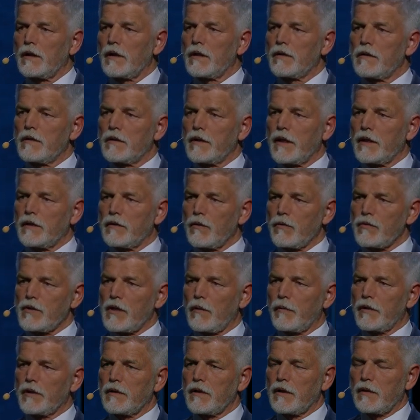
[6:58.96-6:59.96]
at the NATO
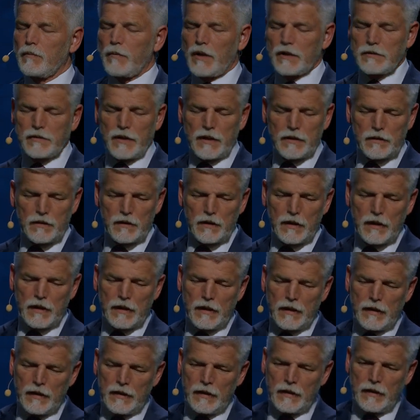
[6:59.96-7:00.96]
summit in Madrid,
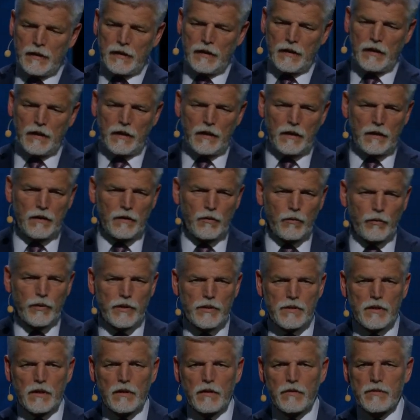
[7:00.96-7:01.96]
we
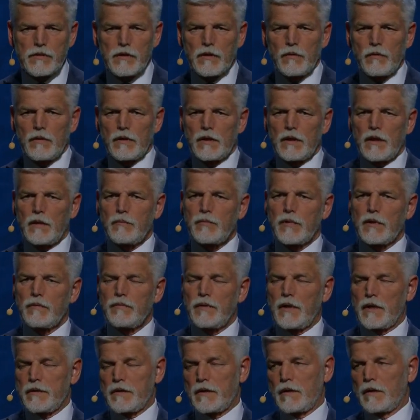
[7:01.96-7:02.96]
see also a number
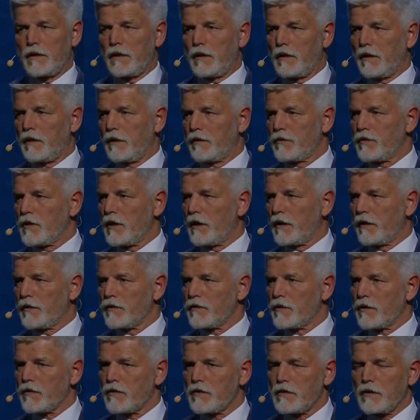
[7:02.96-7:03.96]
of other
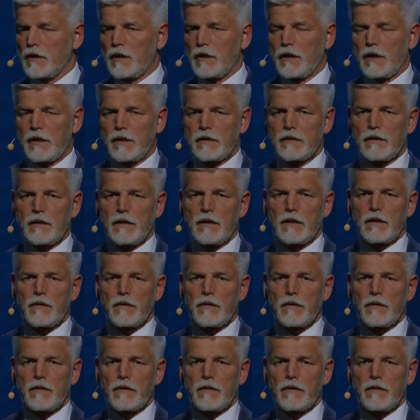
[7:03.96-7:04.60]
challenges. And